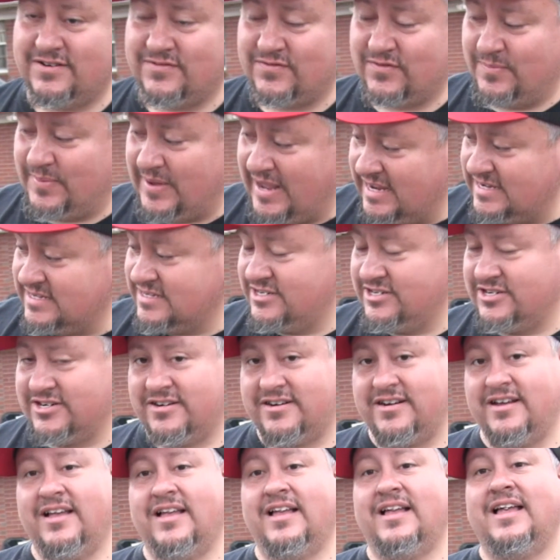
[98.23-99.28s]
for passenger.
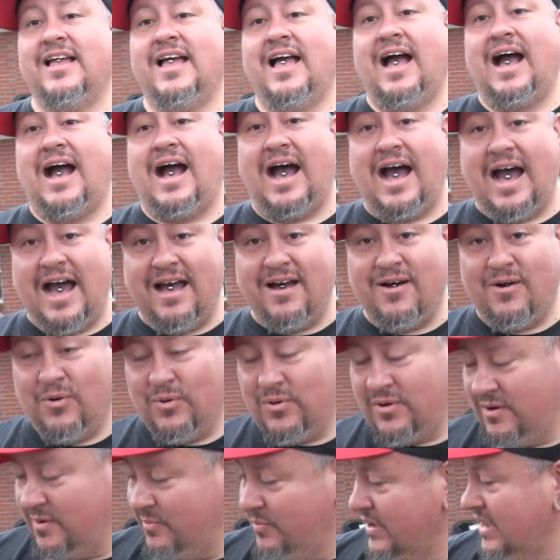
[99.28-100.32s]
I
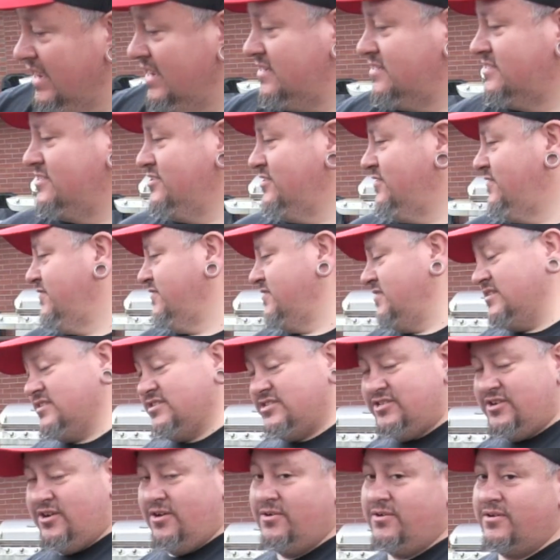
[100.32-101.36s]
ordered a passenger for this
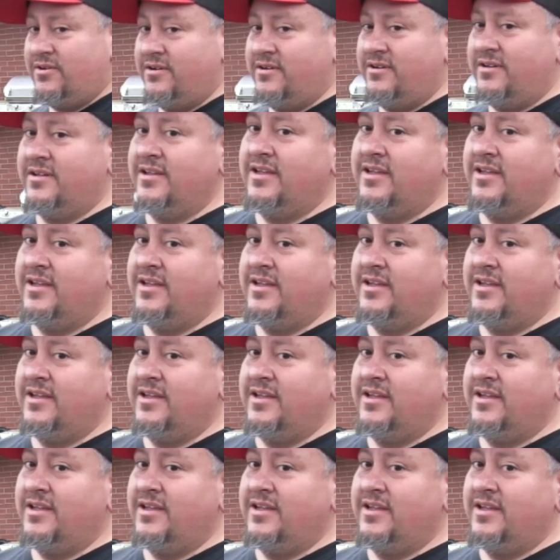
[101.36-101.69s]
joker